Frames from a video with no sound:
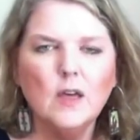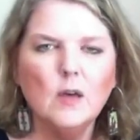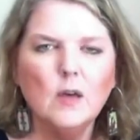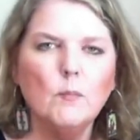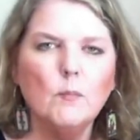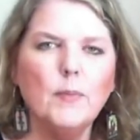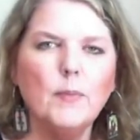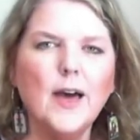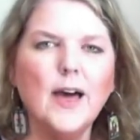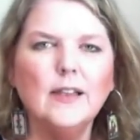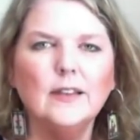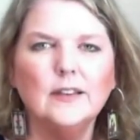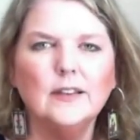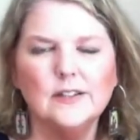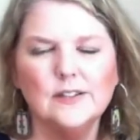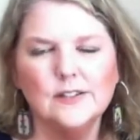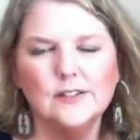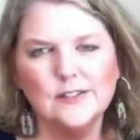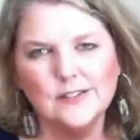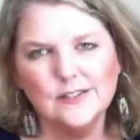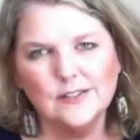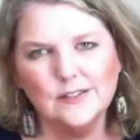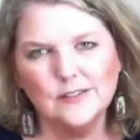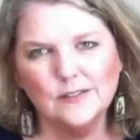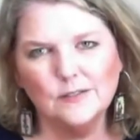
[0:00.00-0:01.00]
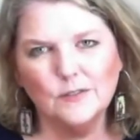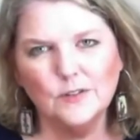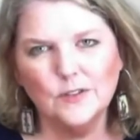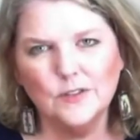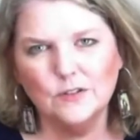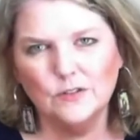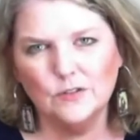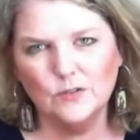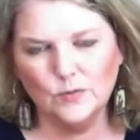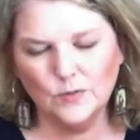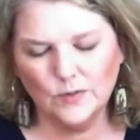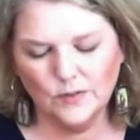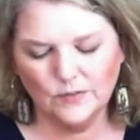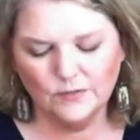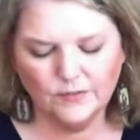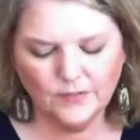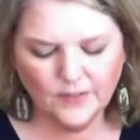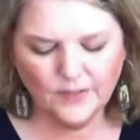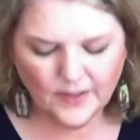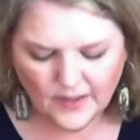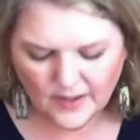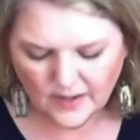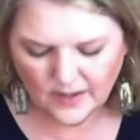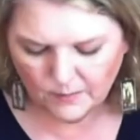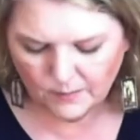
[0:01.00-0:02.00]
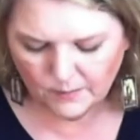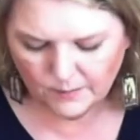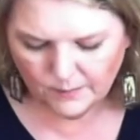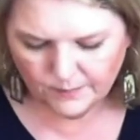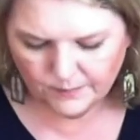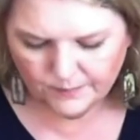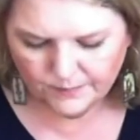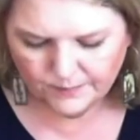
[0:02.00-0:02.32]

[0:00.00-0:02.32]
balance with your twin flame.